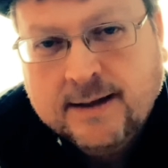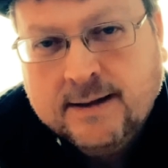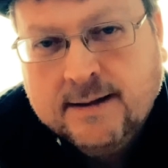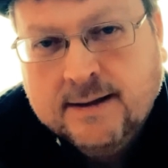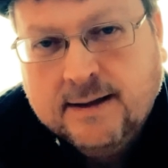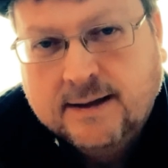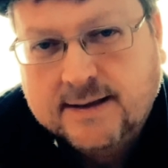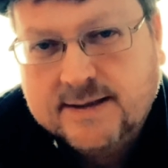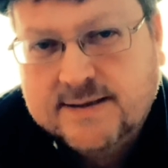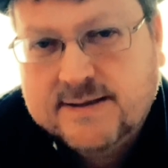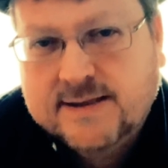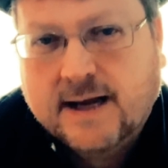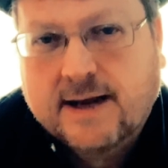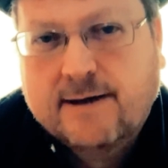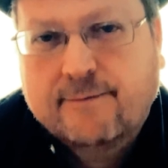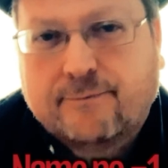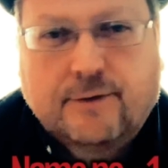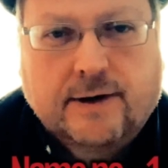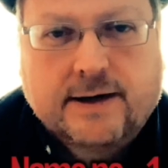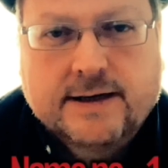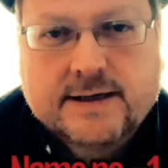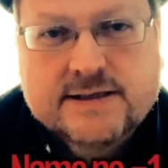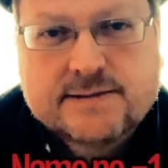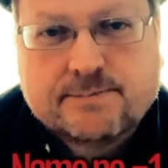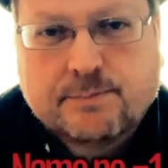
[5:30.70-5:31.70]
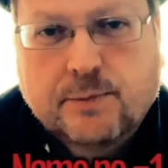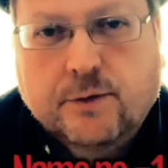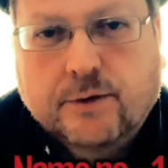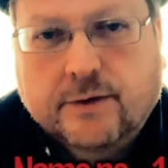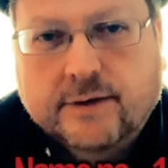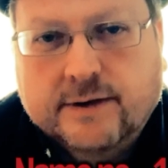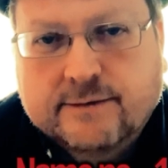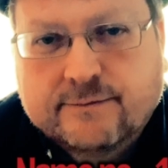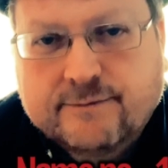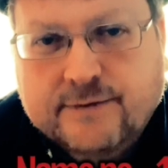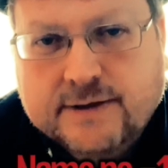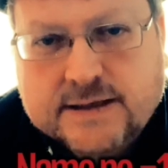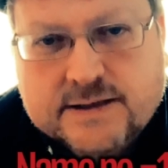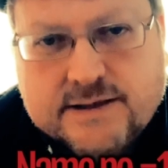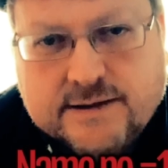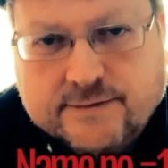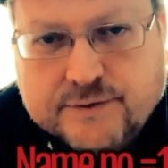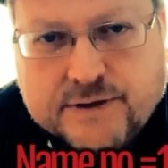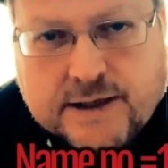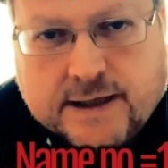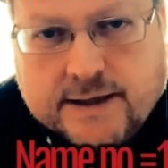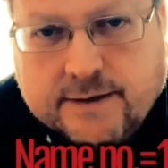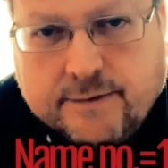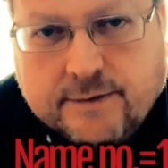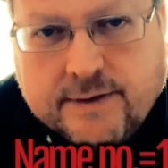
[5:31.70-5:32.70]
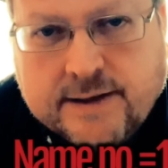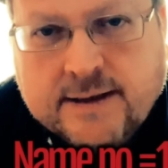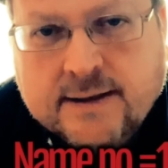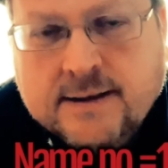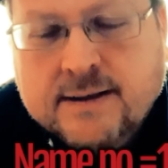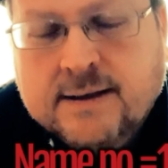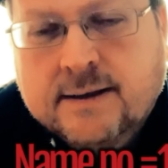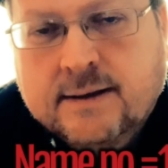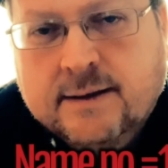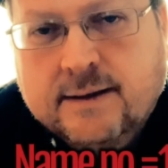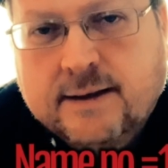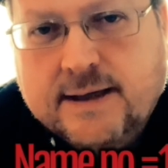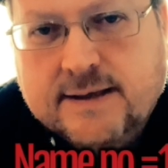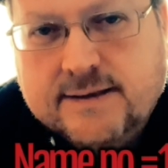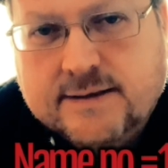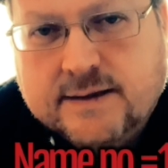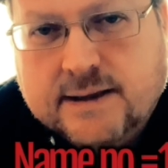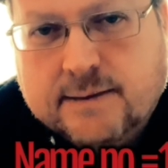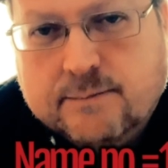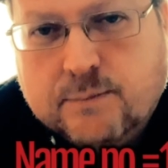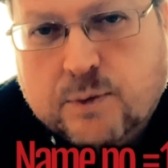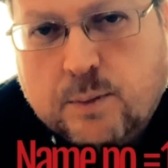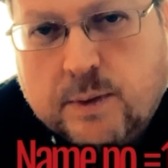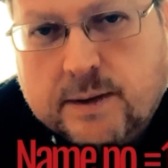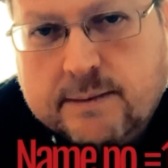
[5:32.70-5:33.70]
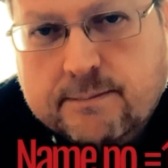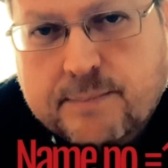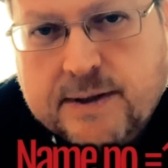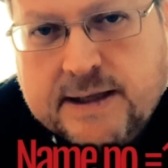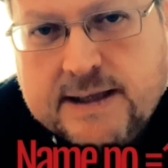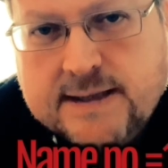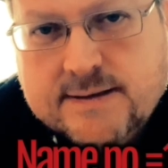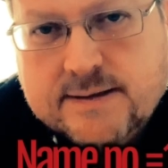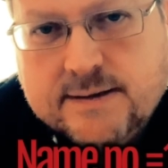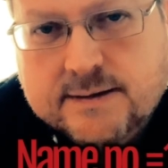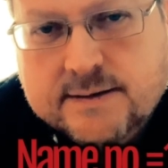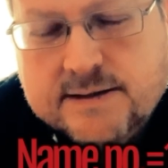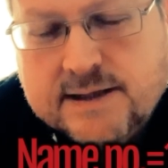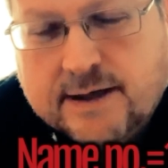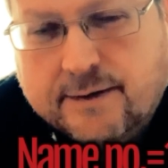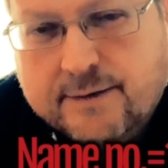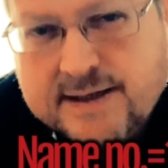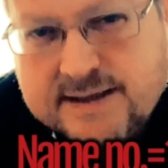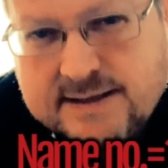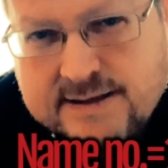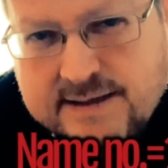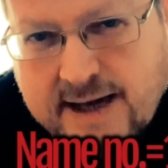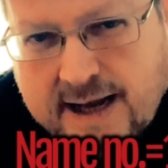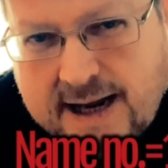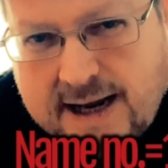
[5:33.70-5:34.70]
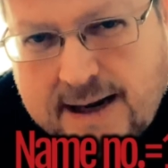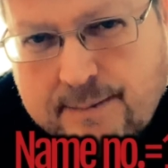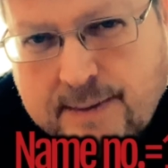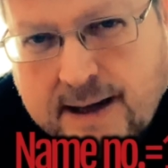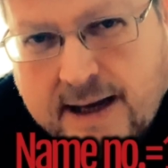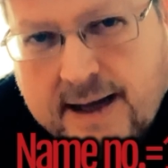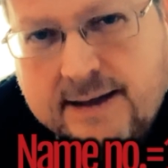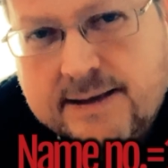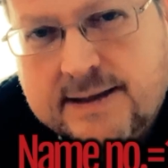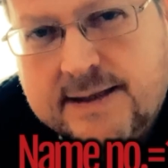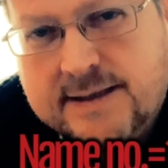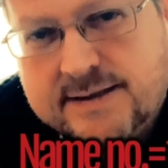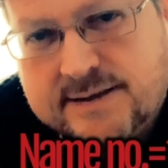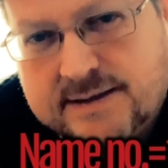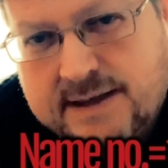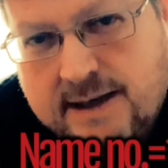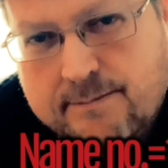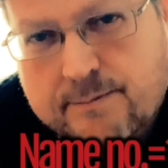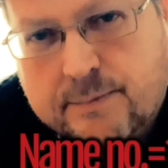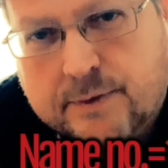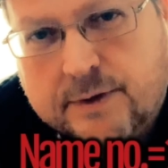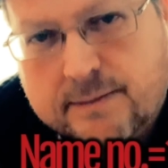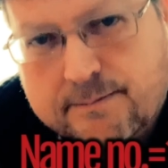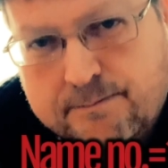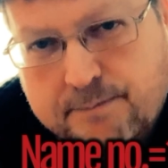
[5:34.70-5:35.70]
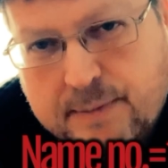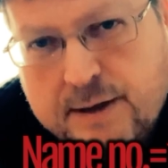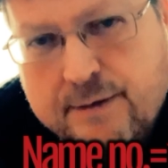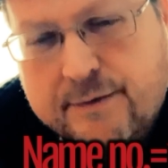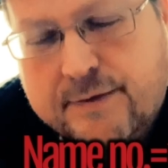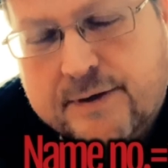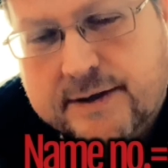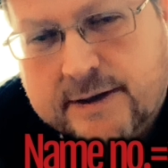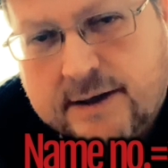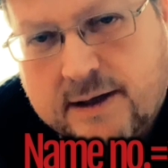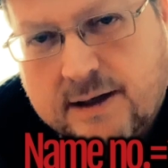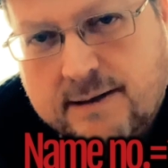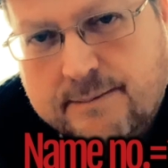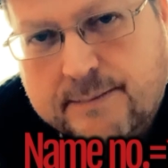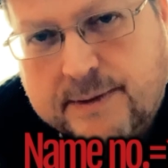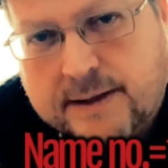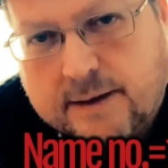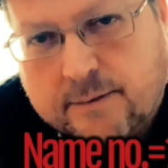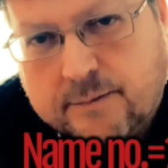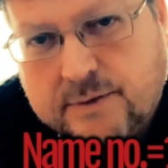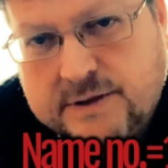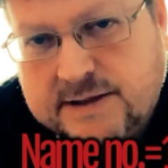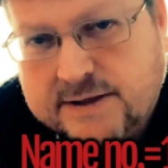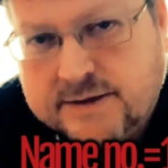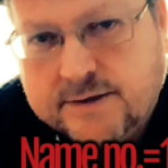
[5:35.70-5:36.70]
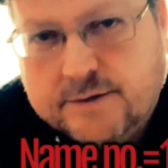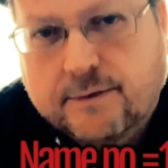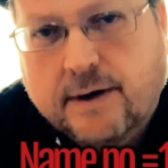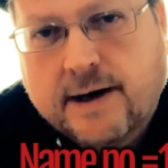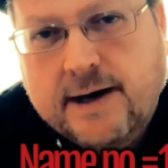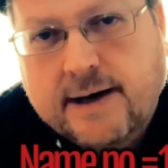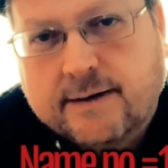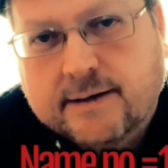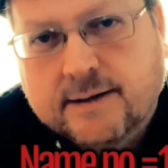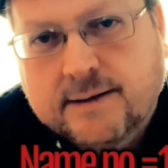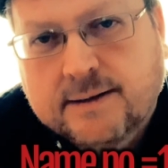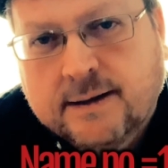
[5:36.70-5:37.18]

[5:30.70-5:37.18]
and say Fred is born on the 1st of January, he's a number 1 person, so his name and his number are both in harmony, which is great.